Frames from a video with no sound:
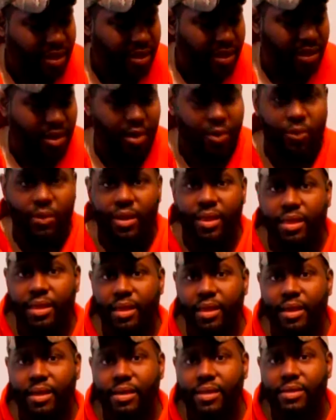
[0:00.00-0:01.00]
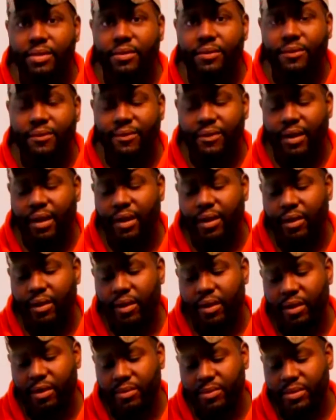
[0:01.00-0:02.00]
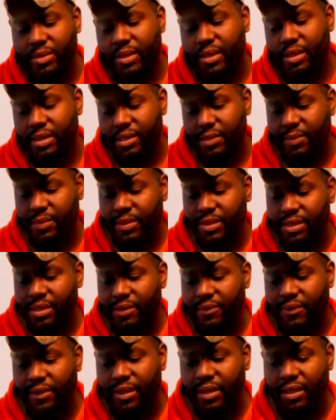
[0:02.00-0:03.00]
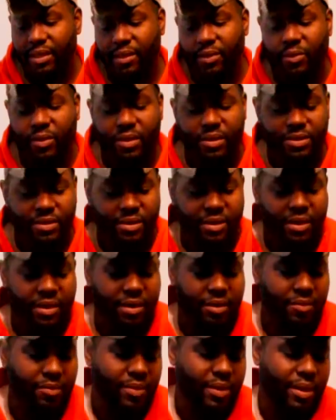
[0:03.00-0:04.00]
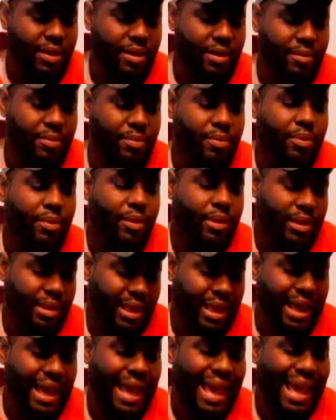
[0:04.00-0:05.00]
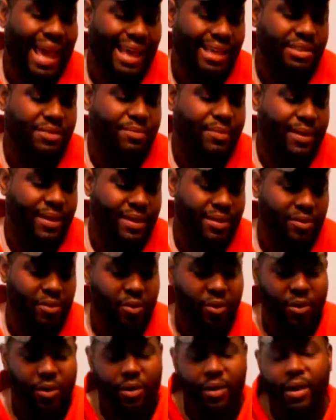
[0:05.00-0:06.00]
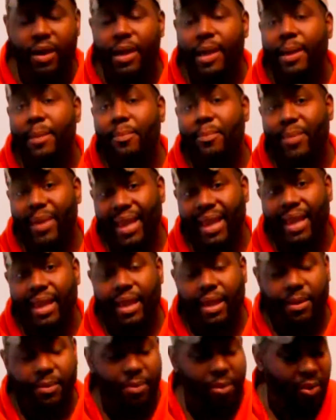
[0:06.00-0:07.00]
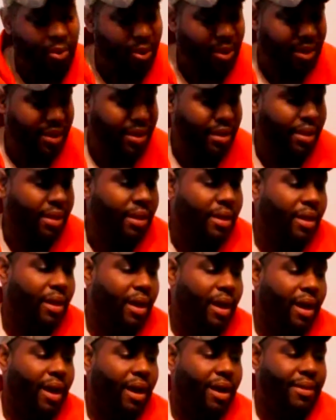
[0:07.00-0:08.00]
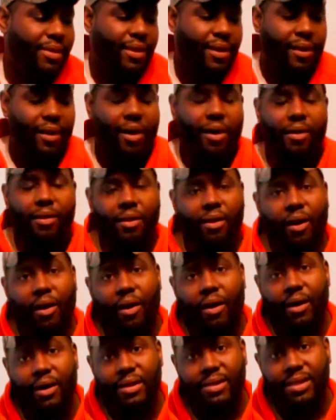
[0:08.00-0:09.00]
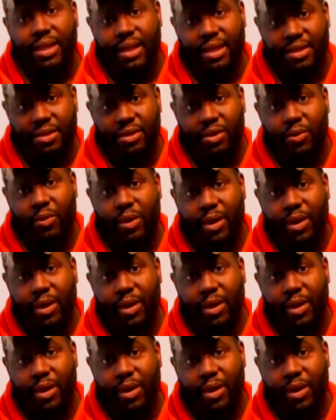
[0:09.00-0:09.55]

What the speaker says: with these firearms, specifically the ones that has been or being imported, there are laws, and you